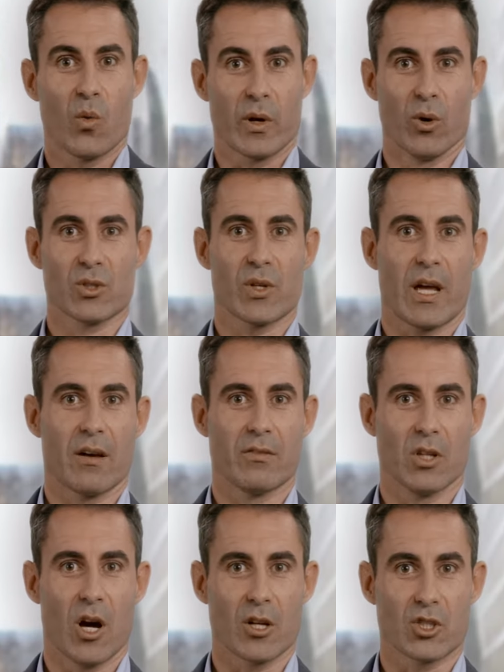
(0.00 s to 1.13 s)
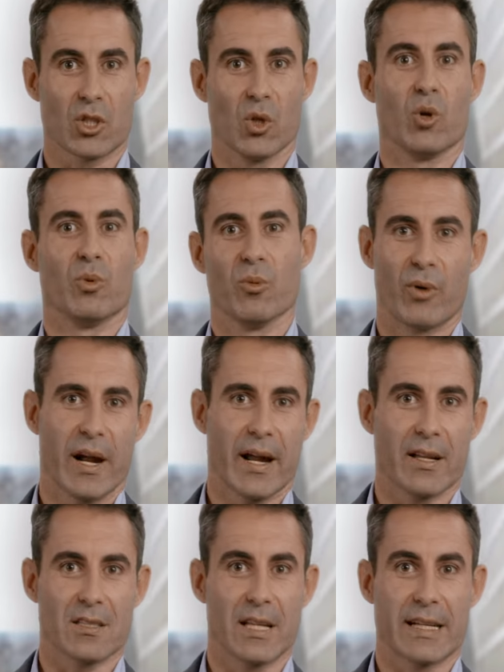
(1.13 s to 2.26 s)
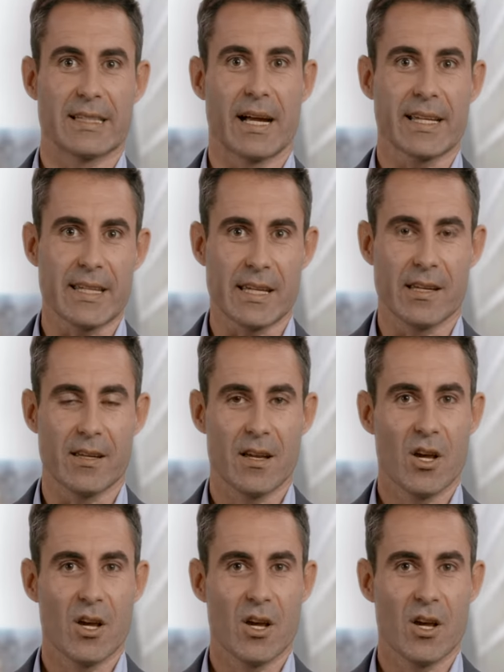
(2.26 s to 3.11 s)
We also have large global brands like Nike